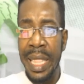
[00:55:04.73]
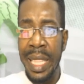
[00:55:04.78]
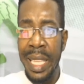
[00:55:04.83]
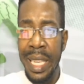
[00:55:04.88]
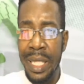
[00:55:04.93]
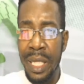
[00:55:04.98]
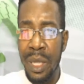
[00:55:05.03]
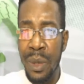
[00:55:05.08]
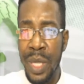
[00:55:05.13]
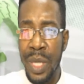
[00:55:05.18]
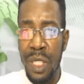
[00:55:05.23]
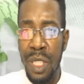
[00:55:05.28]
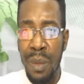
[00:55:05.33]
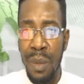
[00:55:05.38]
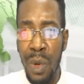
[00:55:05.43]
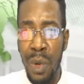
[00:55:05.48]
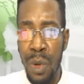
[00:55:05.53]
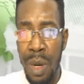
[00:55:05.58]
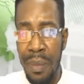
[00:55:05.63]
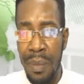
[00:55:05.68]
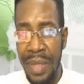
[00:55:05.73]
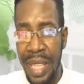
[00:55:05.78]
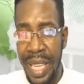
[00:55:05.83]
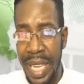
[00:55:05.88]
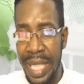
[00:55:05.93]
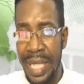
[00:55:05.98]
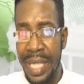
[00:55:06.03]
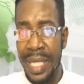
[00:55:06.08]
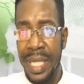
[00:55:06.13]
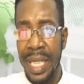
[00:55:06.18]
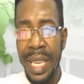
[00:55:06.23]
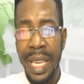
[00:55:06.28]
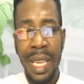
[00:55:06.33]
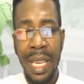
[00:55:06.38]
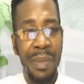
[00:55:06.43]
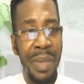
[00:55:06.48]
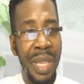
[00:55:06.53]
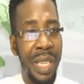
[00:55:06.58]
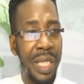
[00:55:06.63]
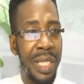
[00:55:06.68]
later with some more updates,
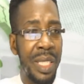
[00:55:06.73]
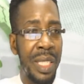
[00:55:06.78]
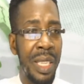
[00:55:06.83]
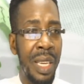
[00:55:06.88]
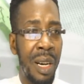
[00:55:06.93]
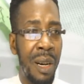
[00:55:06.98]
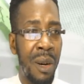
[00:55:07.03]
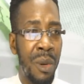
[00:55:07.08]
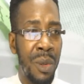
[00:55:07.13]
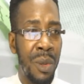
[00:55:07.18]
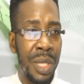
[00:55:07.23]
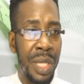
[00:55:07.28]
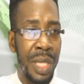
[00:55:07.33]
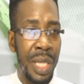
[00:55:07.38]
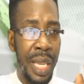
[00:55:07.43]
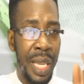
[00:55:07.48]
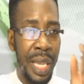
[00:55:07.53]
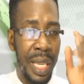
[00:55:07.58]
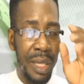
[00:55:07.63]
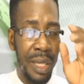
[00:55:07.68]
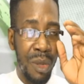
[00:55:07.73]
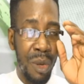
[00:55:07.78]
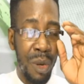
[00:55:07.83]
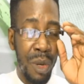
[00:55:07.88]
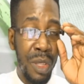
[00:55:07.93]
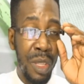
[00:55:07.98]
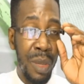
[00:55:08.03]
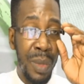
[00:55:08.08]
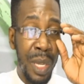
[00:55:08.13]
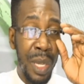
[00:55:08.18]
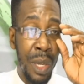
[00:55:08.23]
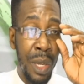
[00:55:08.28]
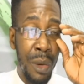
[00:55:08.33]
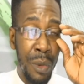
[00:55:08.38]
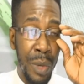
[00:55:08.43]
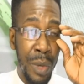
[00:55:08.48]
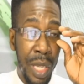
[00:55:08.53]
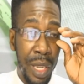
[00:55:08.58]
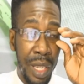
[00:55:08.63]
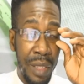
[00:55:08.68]
because the house is going to be
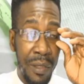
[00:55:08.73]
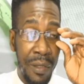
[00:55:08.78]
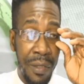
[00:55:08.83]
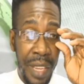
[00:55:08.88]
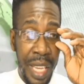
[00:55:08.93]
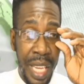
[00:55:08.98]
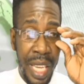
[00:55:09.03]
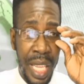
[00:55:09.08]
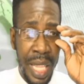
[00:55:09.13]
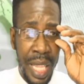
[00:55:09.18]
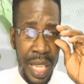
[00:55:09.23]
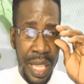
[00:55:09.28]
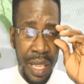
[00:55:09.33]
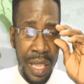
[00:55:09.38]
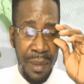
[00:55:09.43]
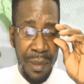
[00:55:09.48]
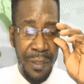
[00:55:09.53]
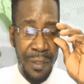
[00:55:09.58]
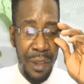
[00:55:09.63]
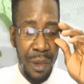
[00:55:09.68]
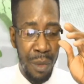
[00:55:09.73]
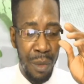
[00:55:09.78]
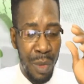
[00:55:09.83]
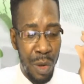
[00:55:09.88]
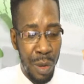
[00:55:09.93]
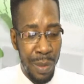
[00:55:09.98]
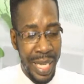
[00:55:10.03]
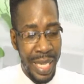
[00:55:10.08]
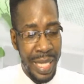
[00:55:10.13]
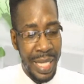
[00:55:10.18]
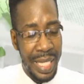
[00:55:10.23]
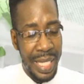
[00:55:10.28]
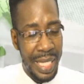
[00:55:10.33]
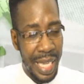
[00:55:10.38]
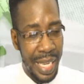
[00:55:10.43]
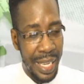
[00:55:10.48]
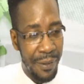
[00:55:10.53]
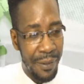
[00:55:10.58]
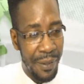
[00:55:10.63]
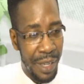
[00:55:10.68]
reconvened in a few moments
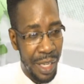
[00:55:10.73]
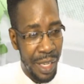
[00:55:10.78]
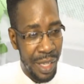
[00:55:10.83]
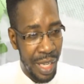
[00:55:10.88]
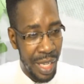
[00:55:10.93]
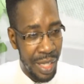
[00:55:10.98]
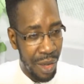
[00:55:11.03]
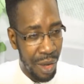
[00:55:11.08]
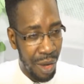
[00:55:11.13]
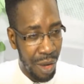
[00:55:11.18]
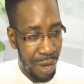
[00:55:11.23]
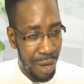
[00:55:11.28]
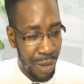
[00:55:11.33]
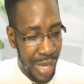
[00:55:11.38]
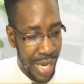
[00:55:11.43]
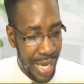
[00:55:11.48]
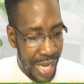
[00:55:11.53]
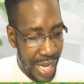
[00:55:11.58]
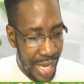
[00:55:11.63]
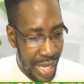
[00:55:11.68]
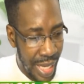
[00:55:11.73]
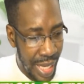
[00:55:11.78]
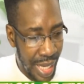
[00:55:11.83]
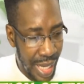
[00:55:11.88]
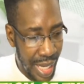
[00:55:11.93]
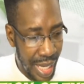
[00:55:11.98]
if they are not already